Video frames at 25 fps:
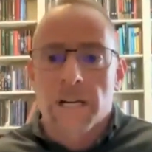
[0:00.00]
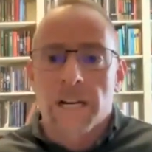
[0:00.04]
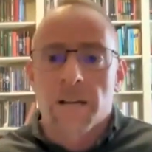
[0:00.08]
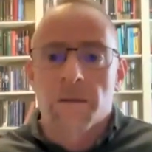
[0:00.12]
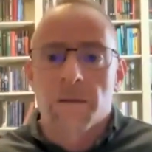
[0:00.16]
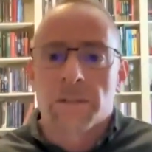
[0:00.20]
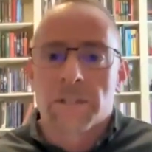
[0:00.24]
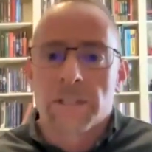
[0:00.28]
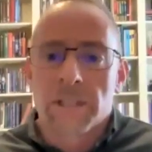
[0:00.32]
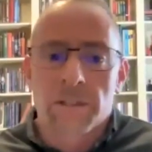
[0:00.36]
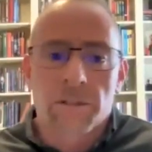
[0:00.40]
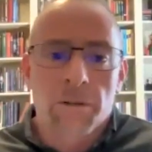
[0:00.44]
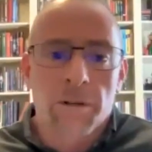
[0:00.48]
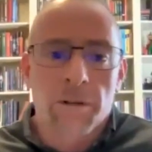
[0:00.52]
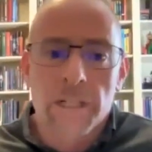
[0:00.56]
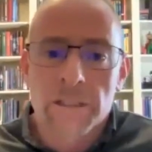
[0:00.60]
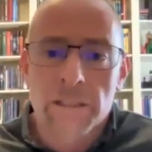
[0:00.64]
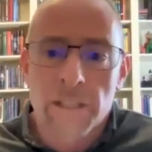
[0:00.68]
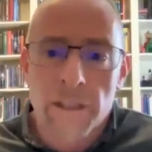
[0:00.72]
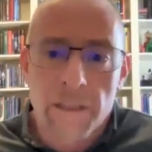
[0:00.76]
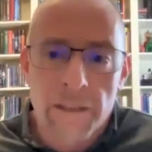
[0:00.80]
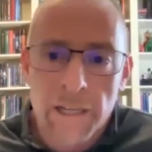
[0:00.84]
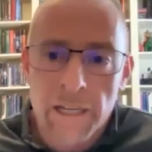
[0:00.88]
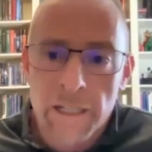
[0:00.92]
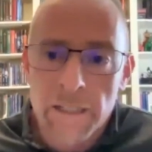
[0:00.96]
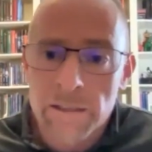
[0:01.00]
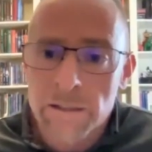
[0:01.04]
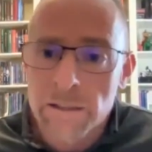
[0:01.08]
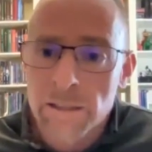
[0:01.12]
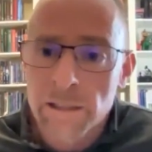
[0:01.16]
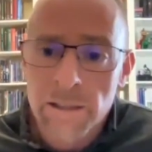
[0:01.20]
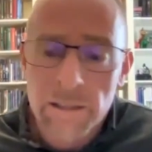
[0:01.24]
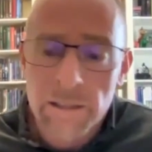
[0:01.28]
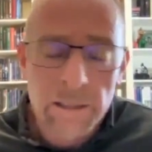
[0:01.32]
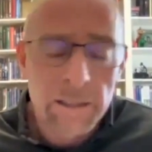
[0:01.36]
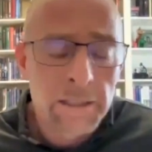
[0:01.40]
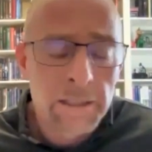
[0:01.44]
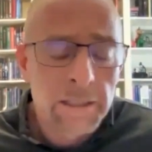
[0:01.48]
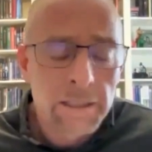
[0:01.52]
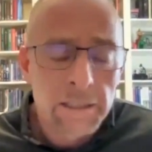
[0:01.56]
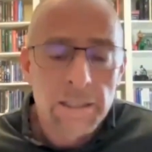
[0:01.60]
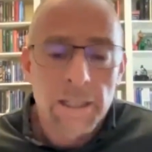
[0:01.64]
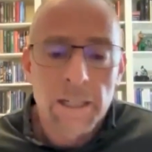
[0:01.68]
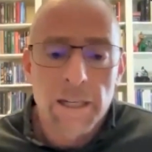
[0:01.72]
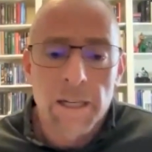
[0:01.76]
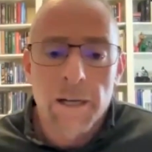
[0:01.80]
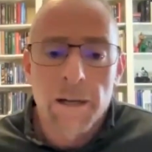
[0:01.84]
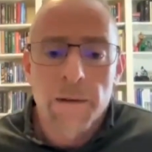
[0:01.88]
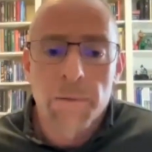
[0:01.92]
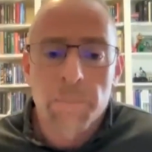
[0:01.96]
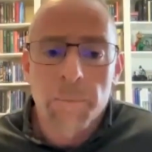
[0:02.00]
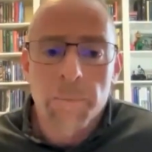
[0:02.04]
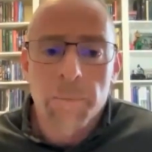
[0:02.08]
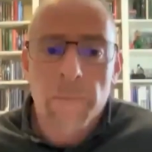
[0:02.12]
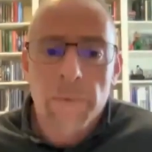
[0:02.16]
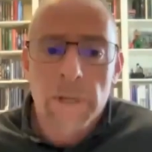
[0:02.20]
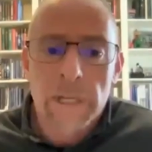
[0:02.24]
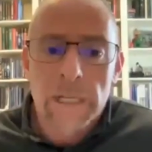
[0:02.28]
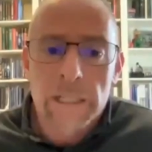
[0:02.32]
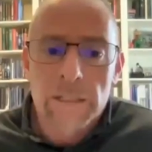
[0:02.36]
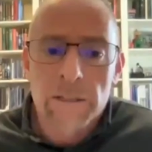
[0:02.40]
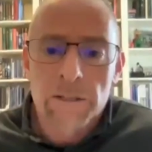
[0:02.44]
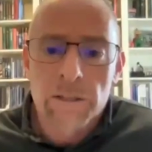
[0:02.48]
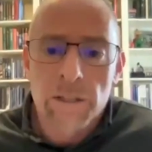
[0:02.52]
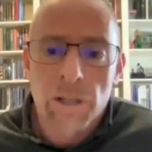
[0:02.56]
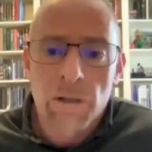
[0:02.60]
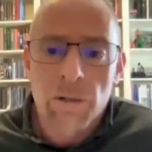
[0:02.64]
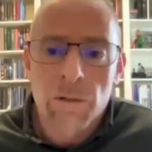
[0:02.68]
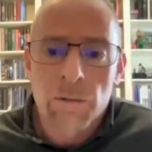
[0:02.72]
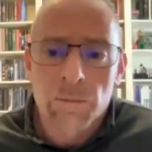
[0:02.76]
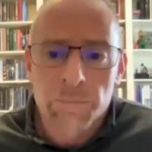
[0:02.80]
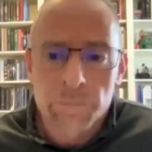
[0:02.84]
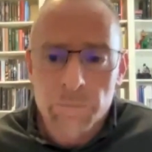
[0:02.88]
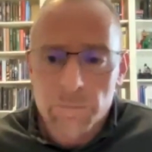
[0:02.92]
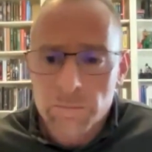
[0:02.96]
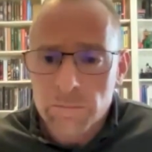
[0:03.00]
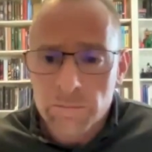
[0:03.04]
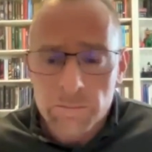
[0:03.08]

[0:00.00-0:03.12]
and did crazy things, um, and so.